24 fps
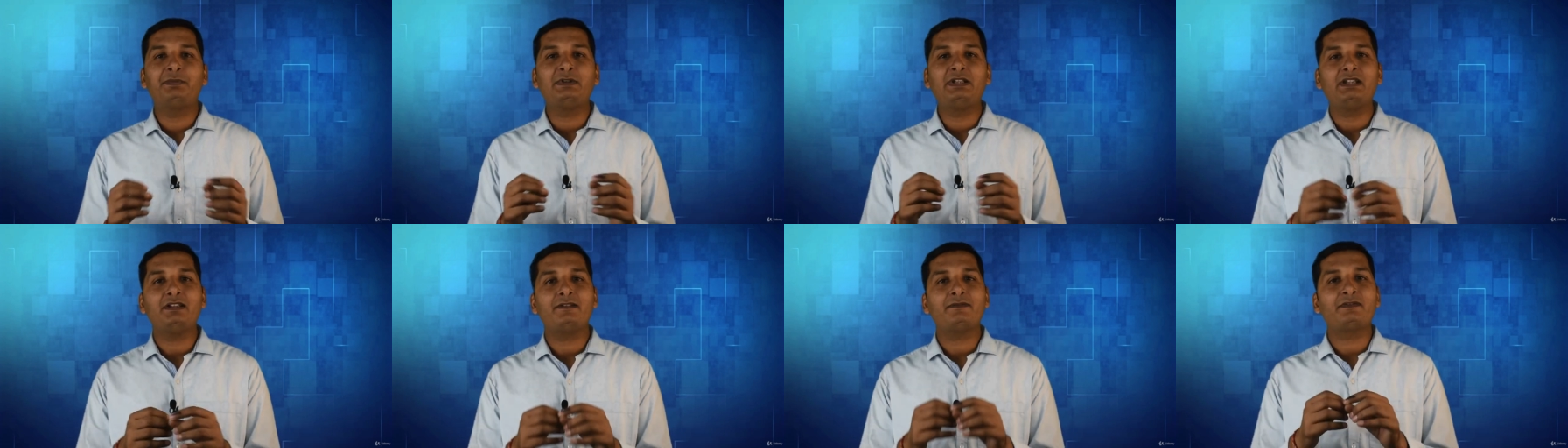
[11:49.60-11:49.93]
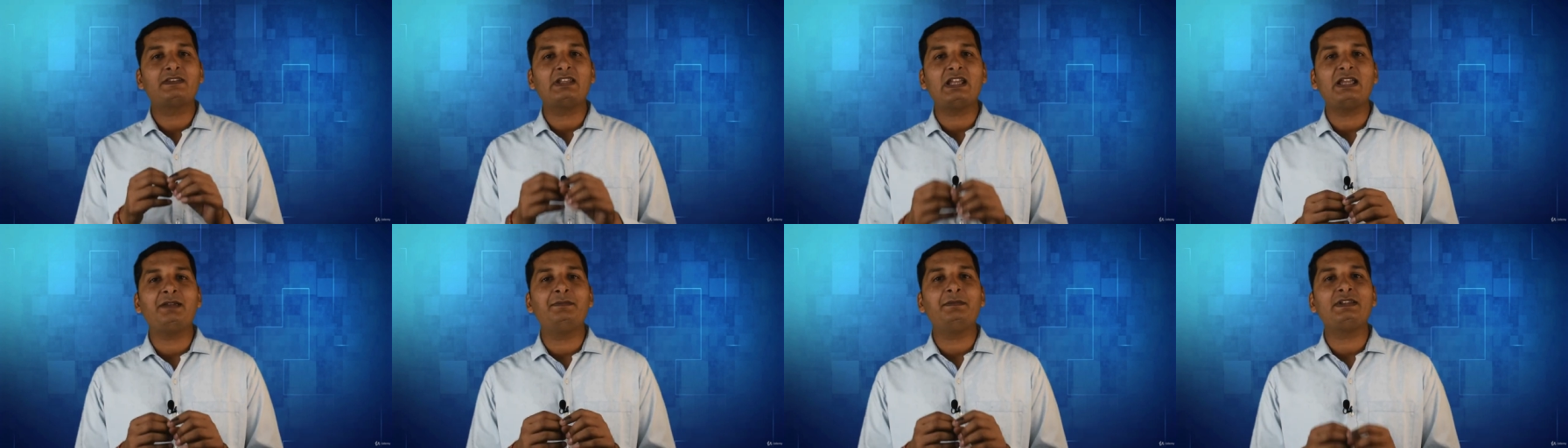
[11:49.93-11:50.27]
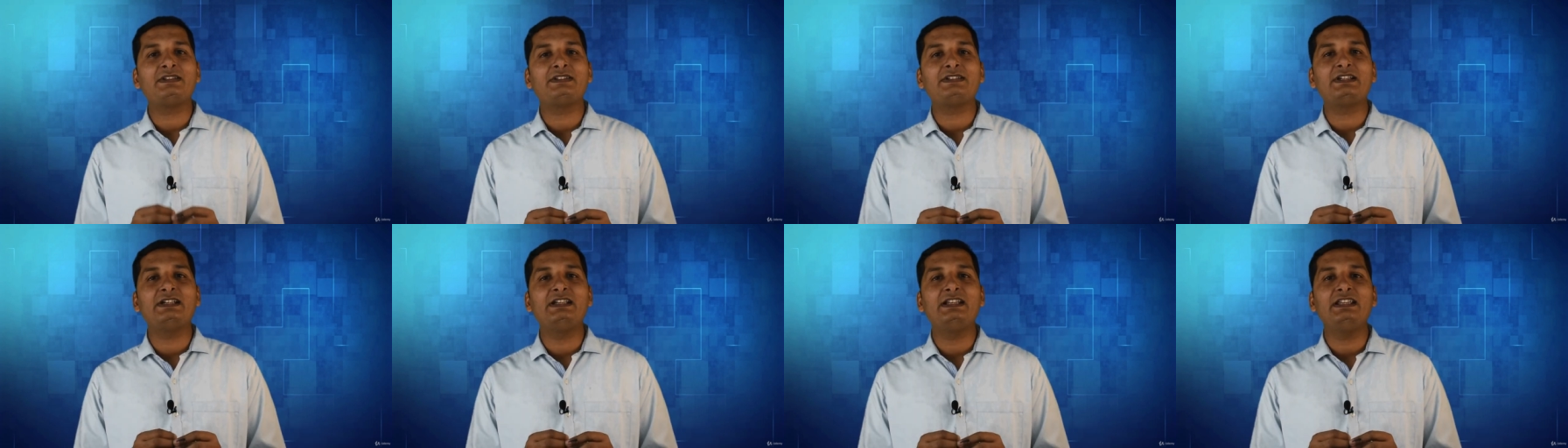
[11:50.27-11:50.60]
brief the
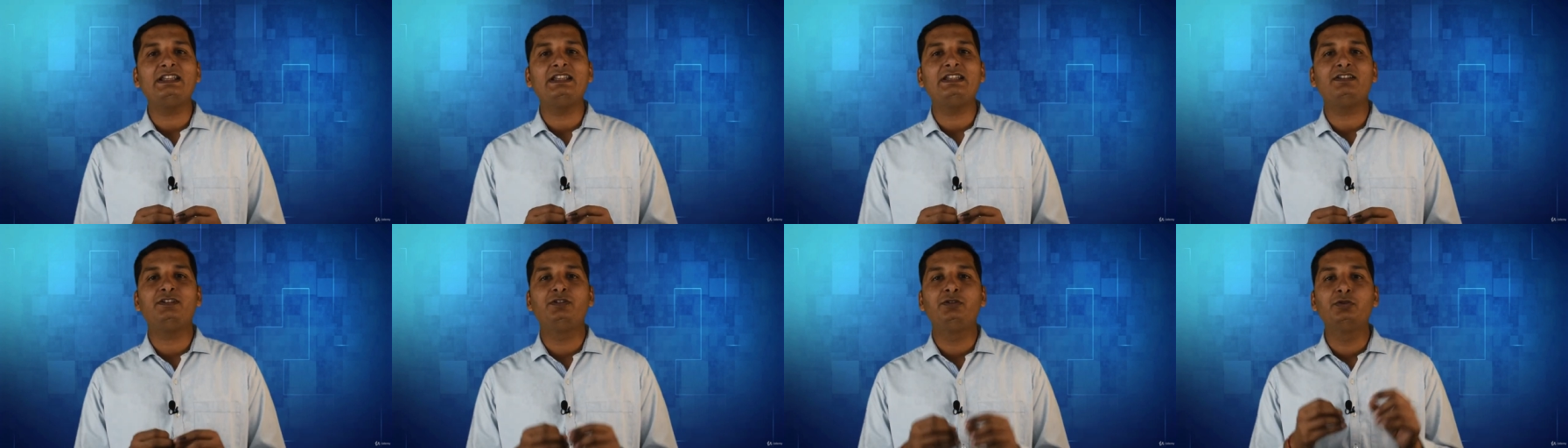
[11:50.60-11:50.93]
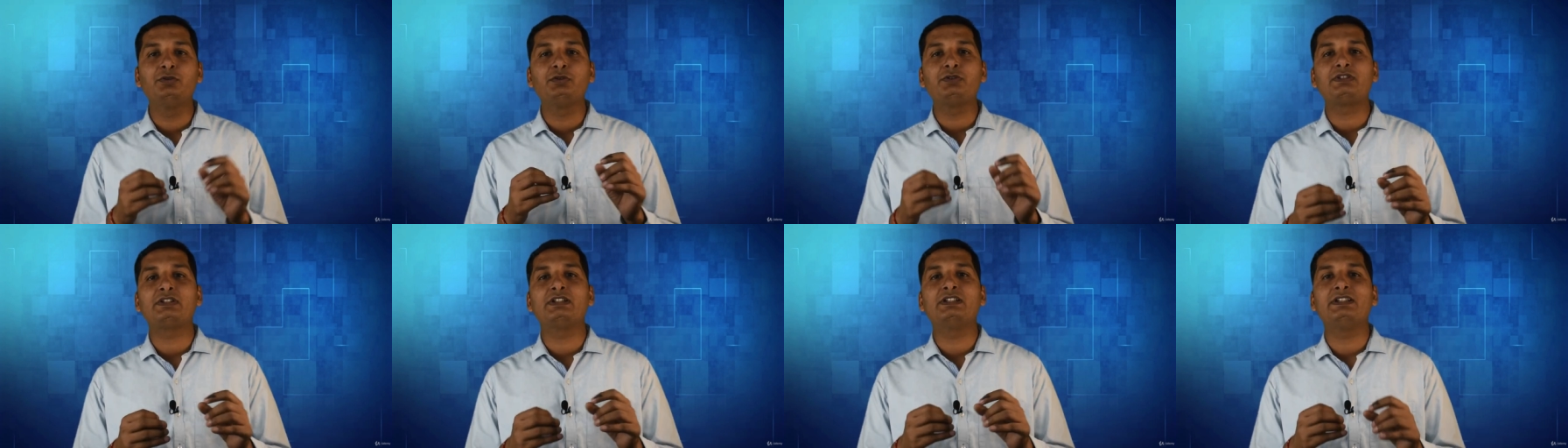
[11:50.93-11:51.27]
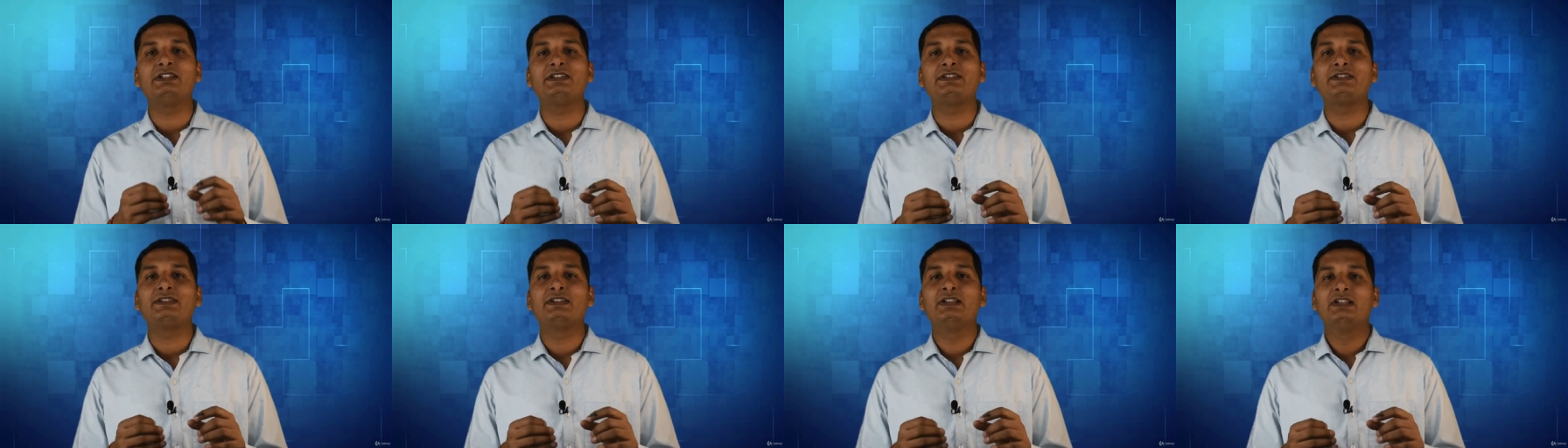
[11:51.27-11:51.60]
MACD
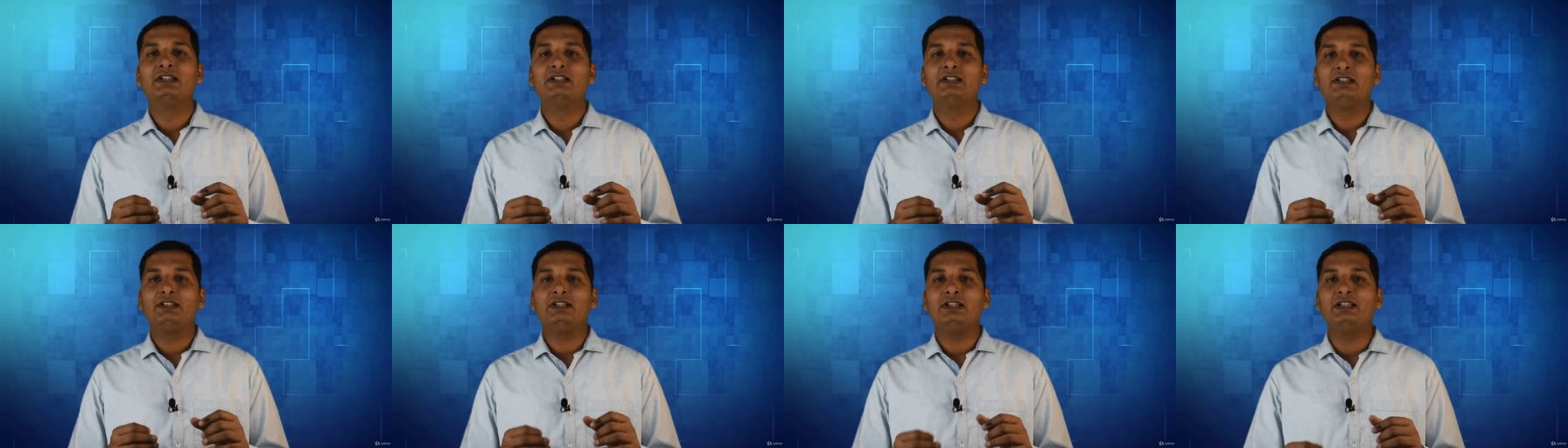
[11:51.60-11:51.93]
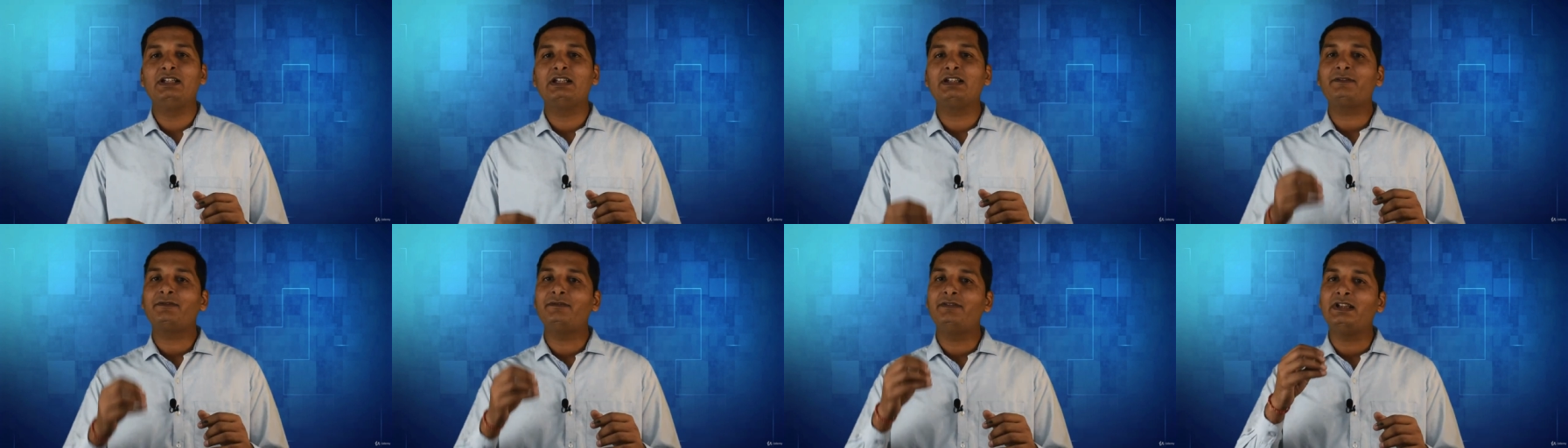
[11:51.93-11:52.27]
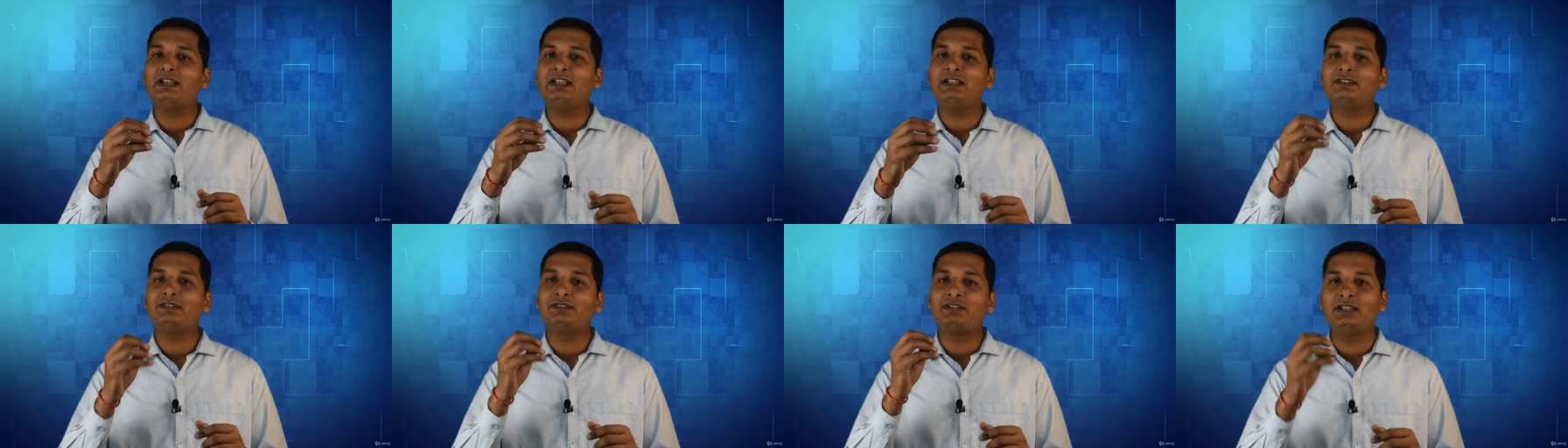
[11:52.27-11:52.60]
uses in a
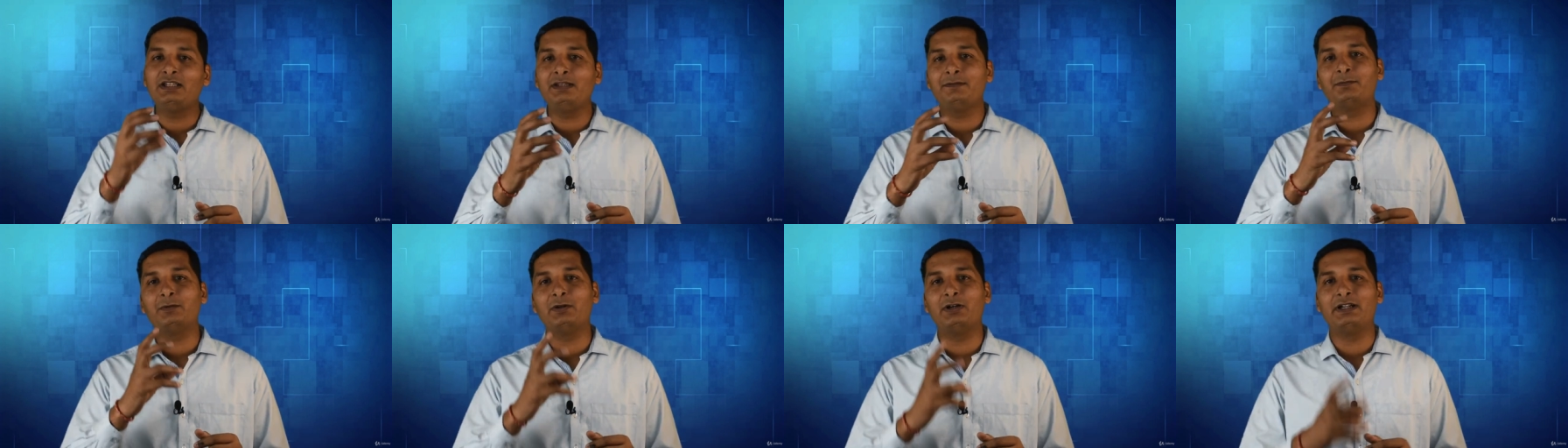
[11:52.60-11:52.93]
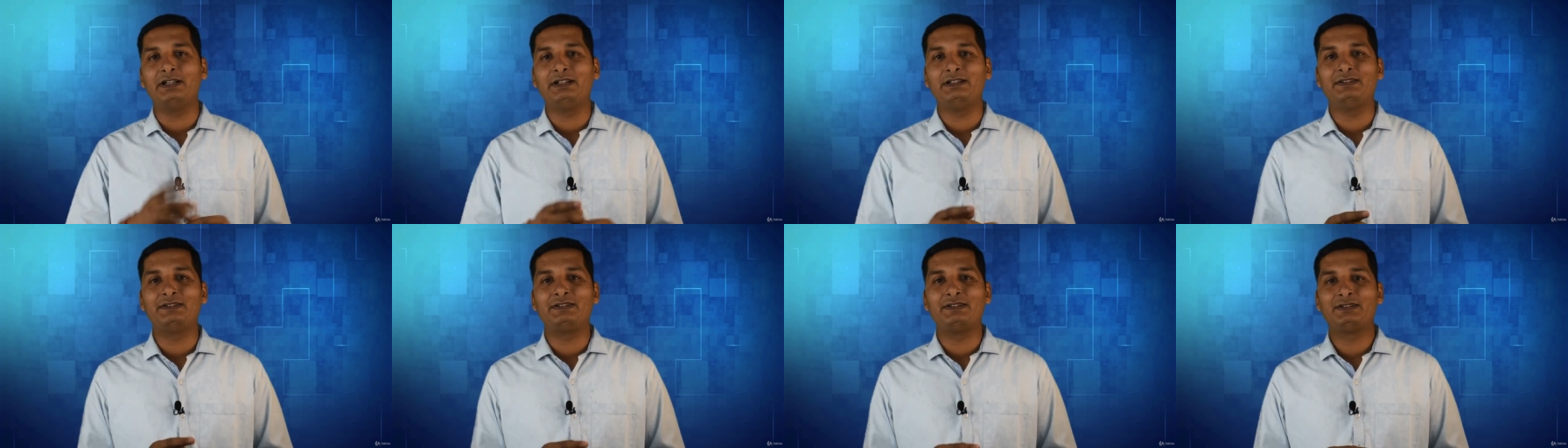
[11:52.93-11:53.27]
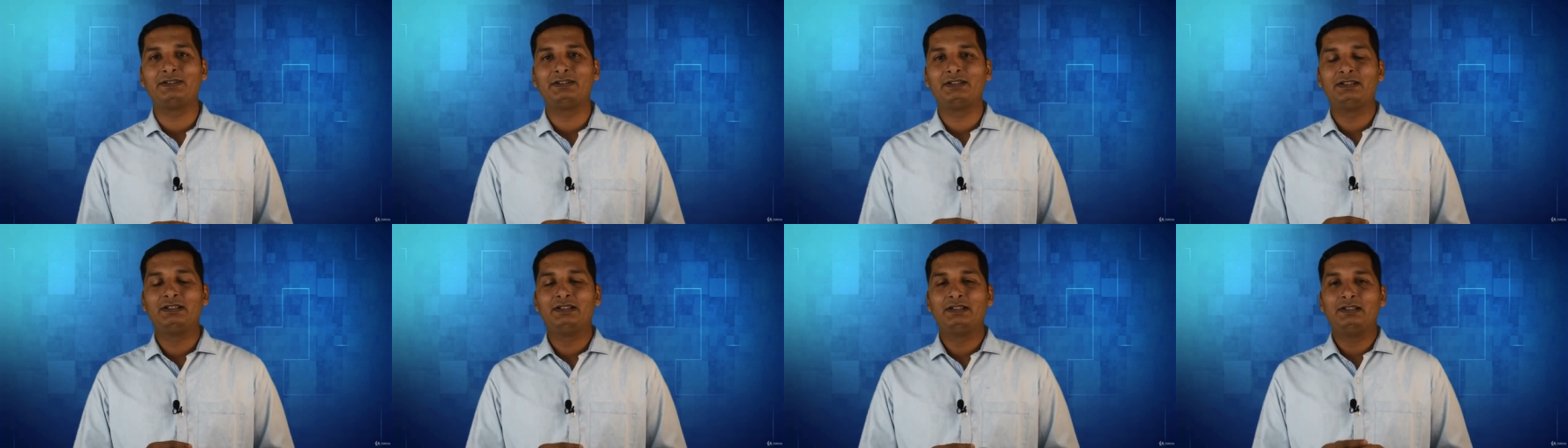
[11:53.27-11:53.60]
very 3
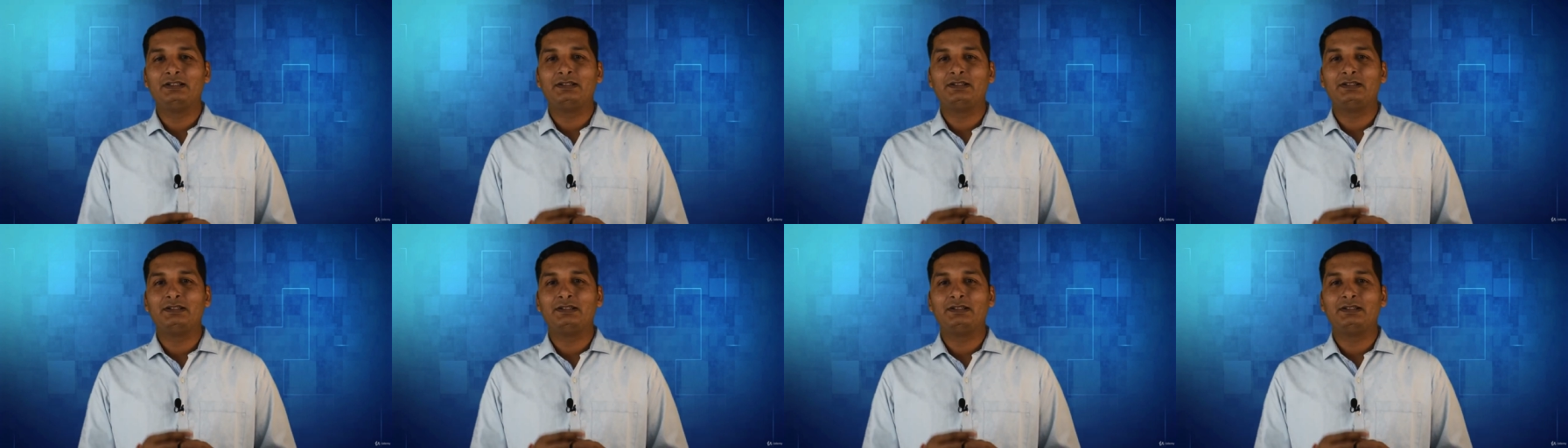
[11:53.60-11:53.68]
points.